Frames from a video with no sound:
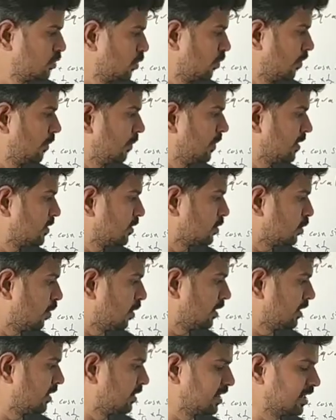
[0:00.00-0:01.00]
So 1 plus 1.
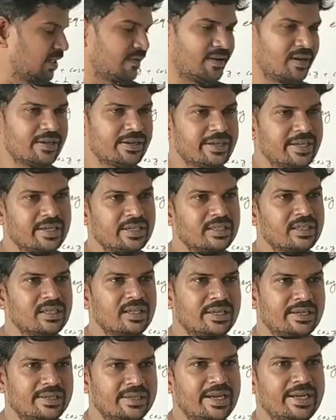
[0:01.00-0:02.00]
So what is theta value
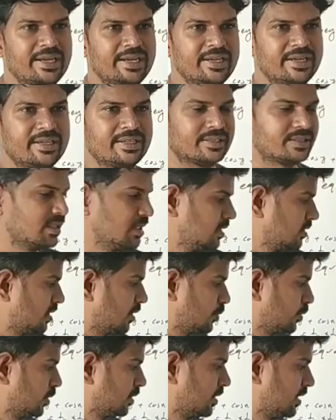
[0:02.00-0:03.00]
here? 90 degrees.
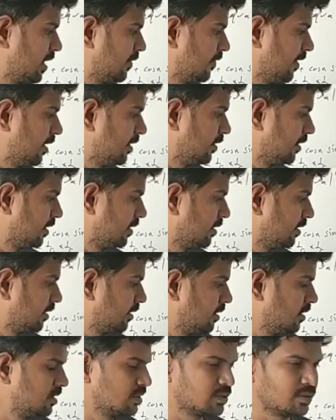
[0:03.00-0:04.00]
Substitute same value here.
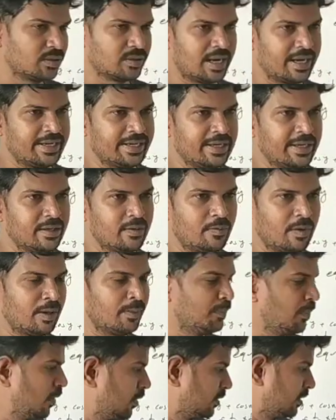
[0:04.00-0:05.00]
So 90,
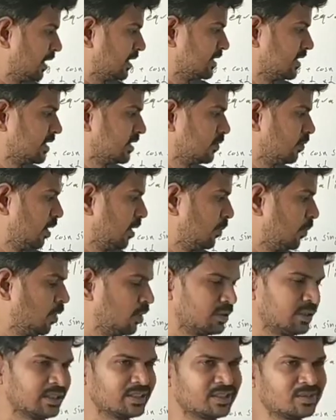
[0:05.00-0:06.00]
1 power 36, 1
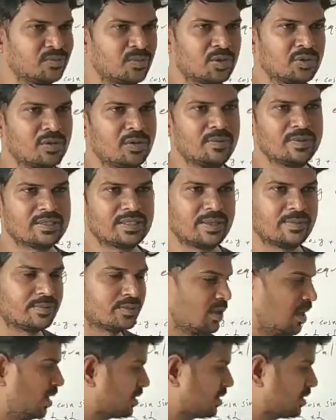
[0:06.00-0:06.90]
power 36, both will be same.